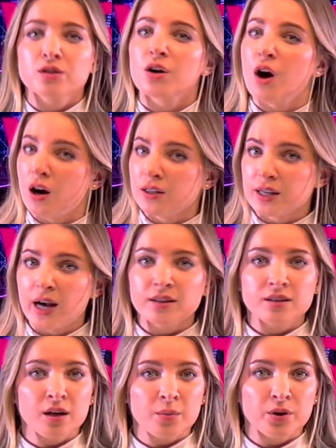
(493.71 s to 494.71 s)
contacts
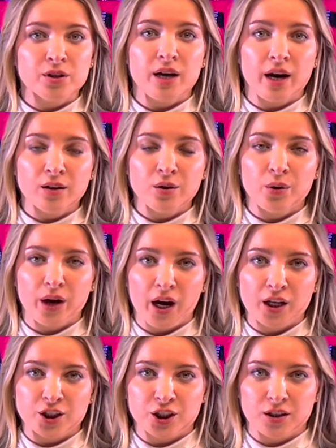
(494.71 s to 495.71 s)
numbers, and
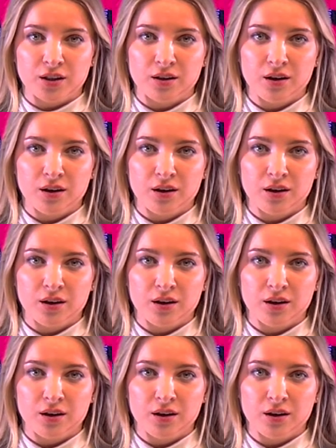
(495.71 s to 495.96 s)
location.